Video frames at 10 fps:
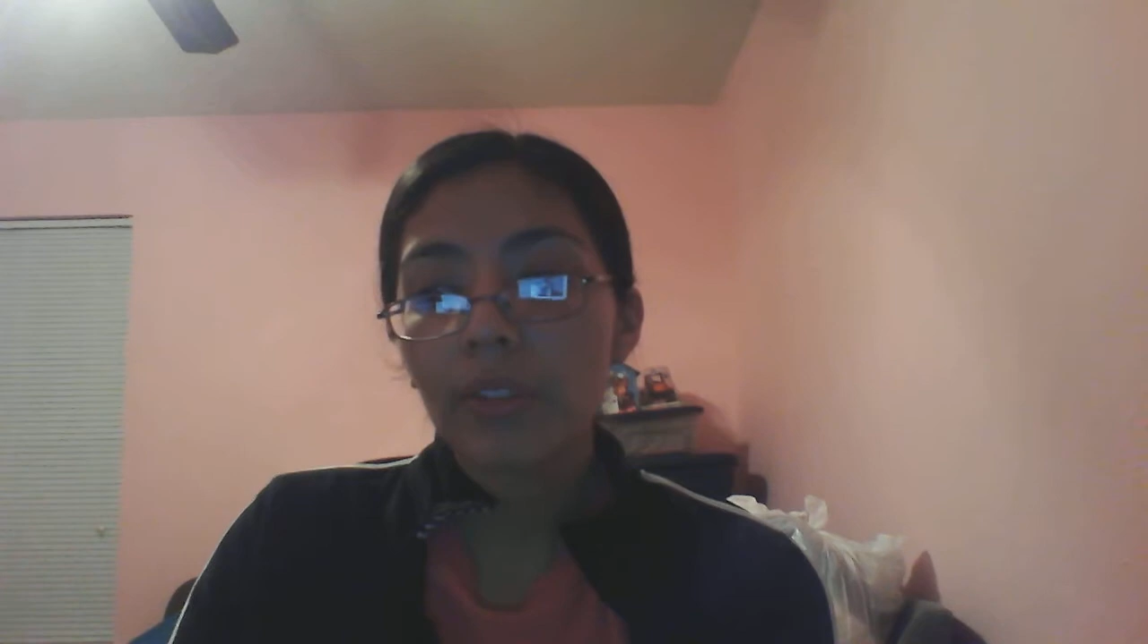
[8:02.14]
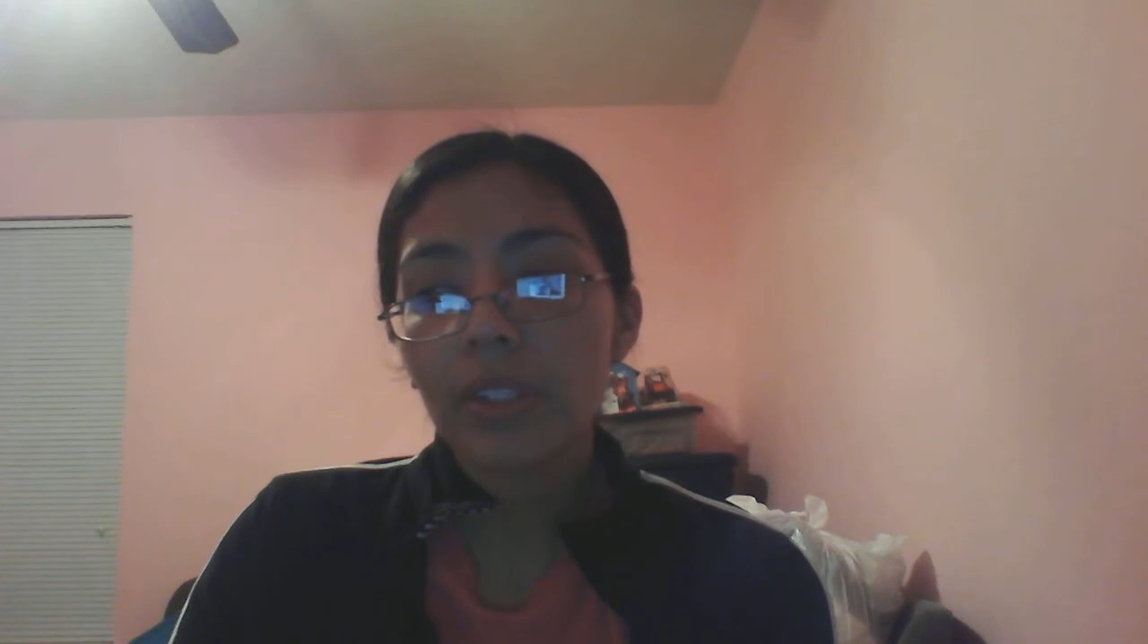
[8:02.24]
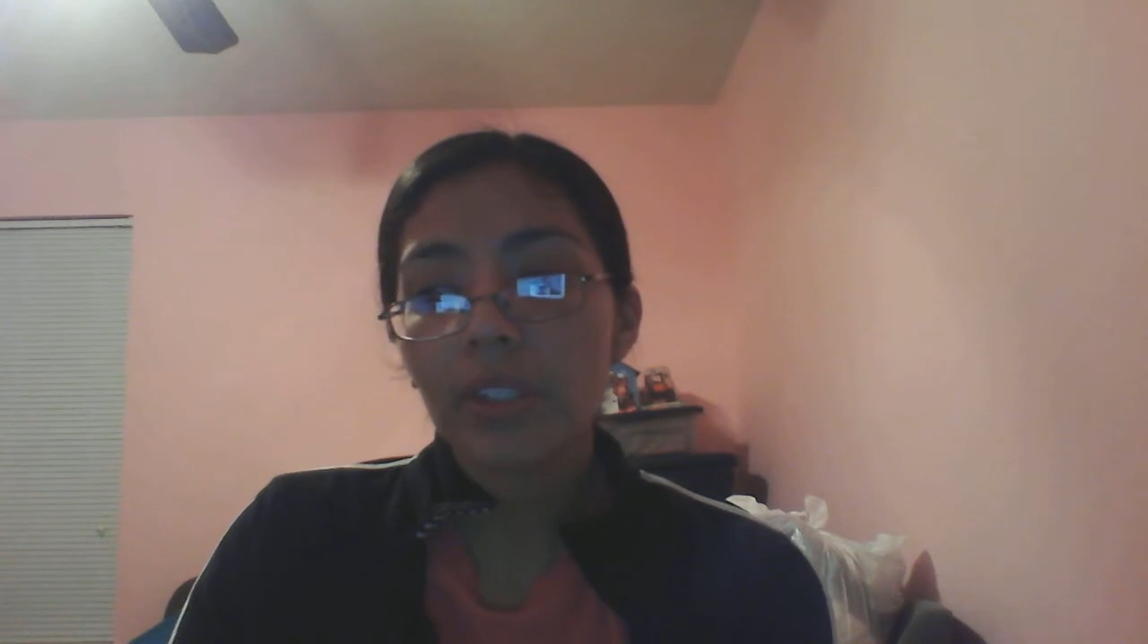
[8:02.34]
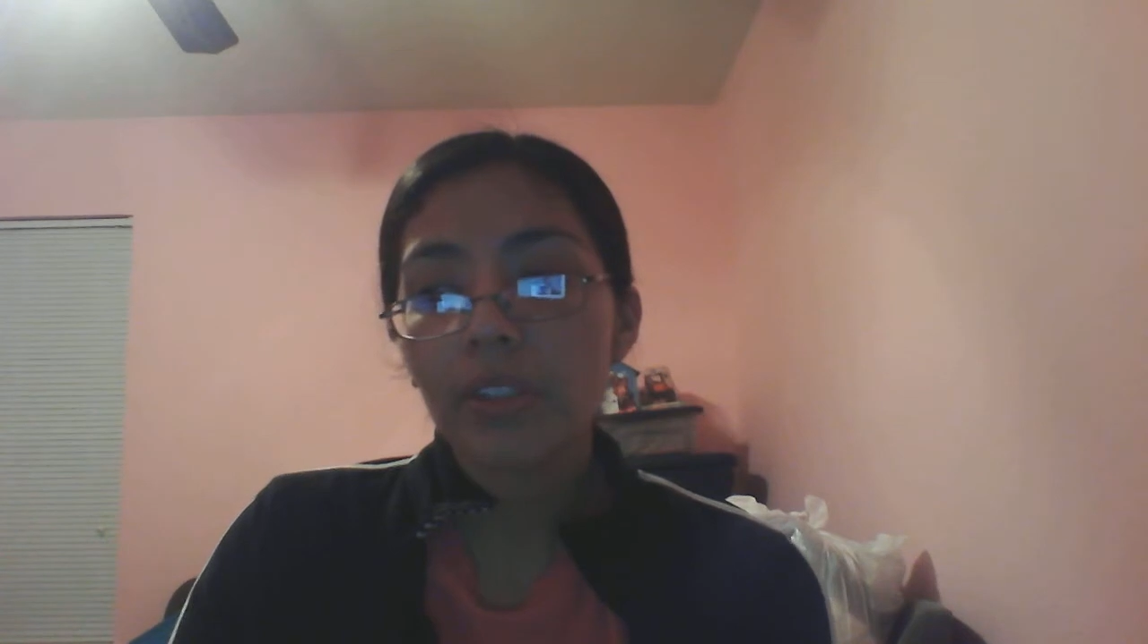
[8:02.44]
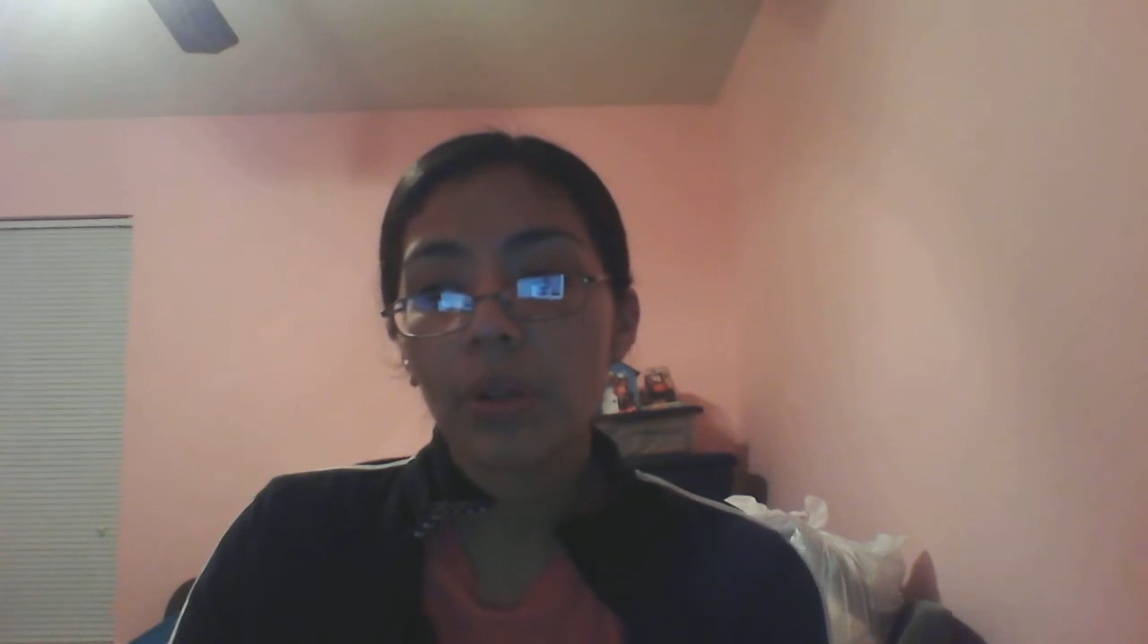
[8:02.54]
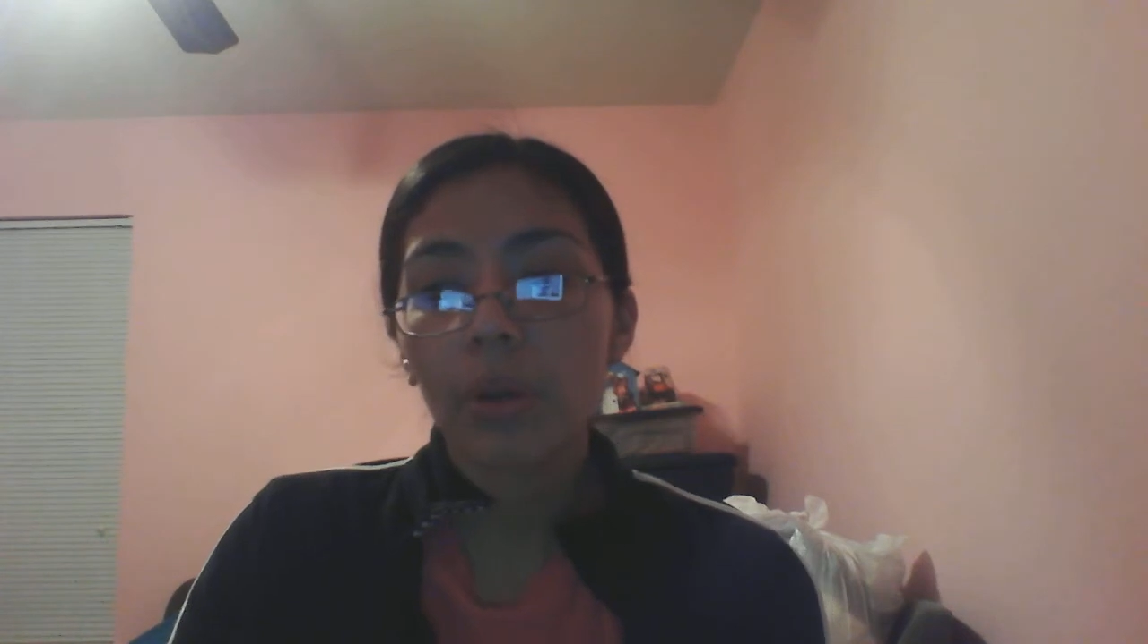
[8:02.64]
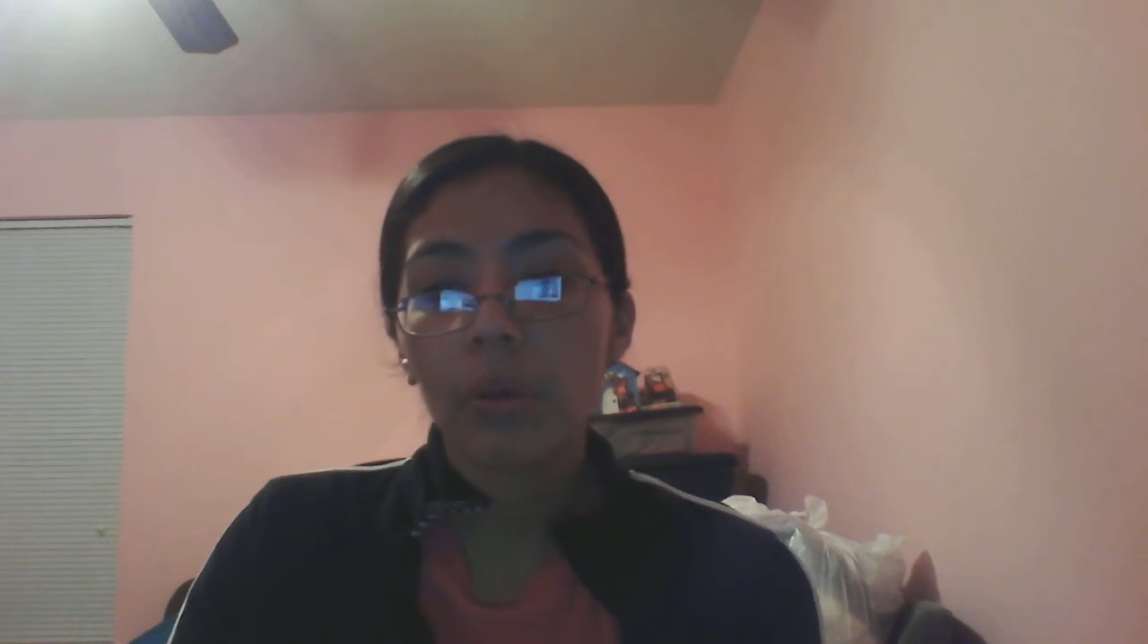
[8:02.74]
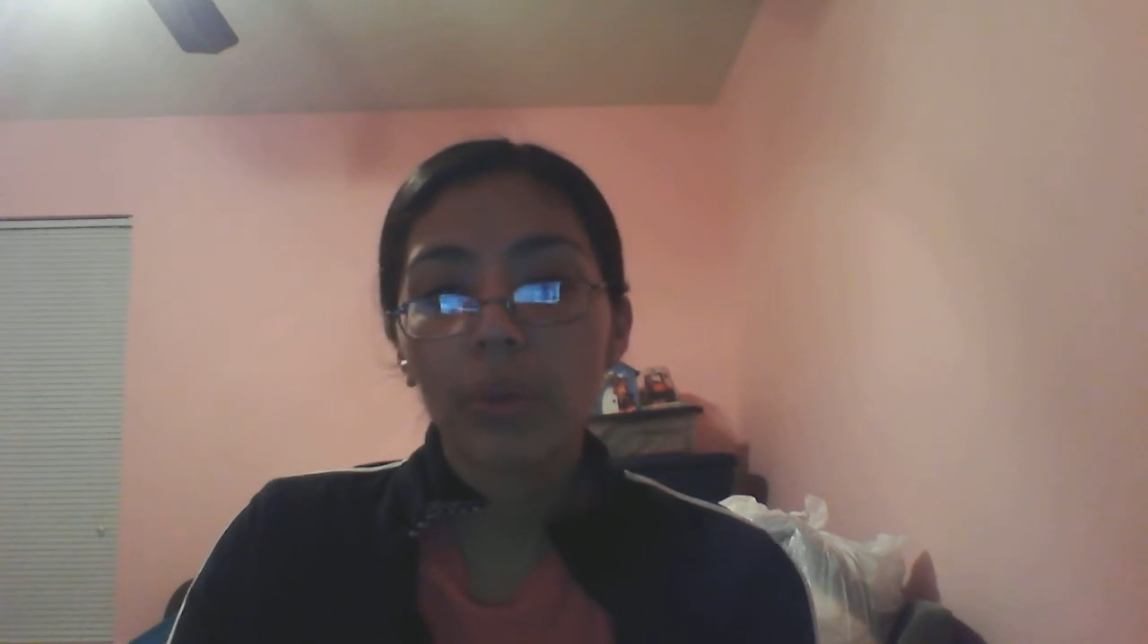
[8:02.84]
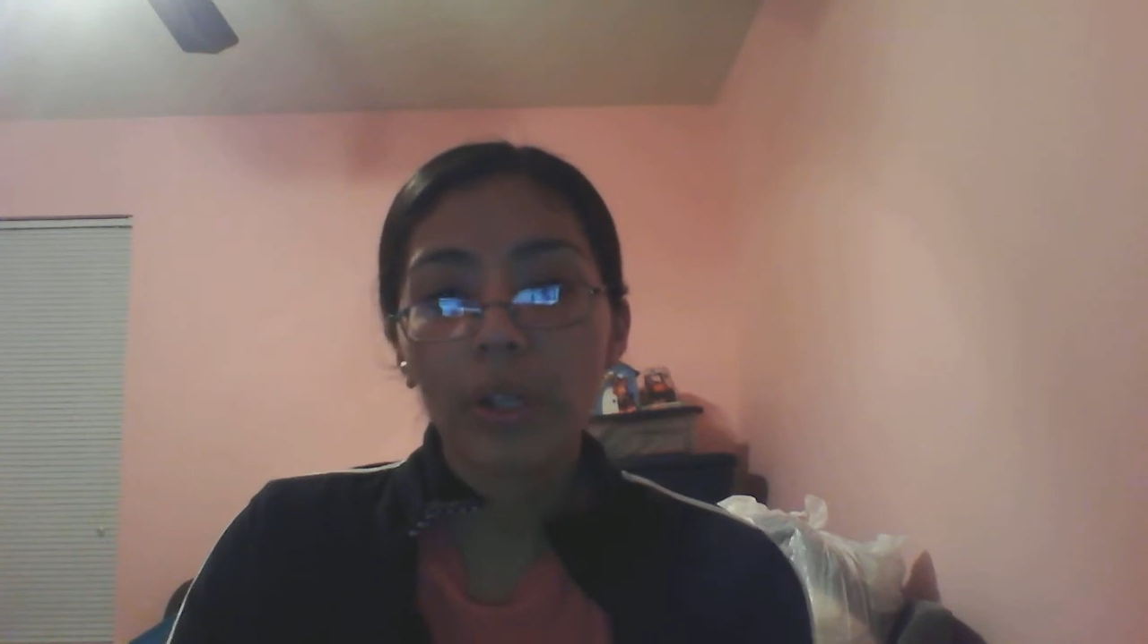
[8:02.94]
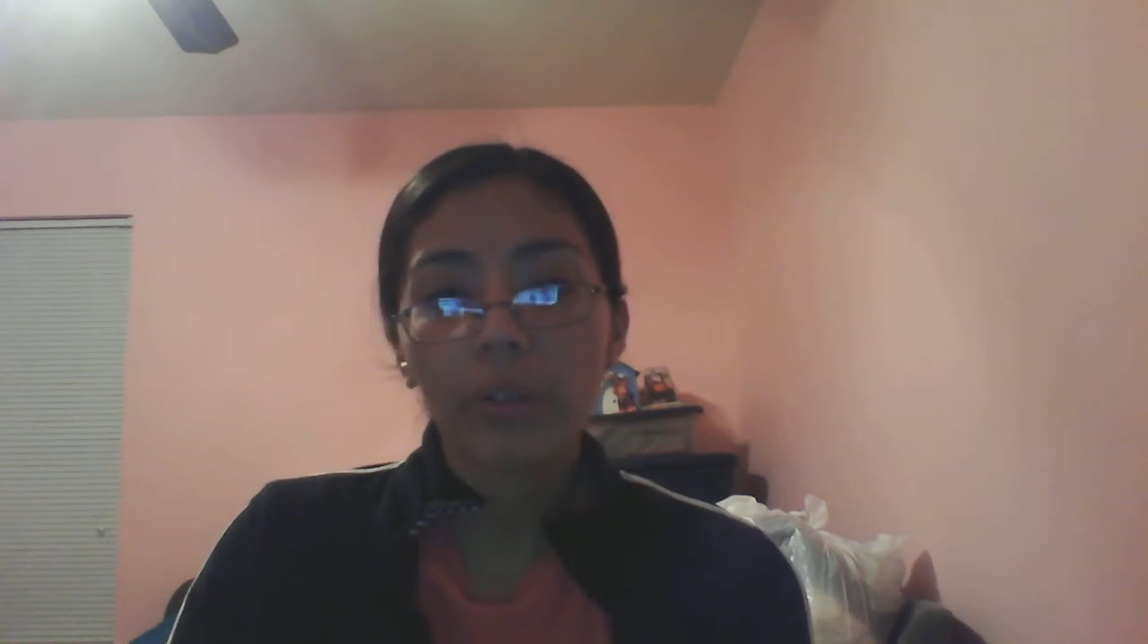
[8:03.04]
detail of what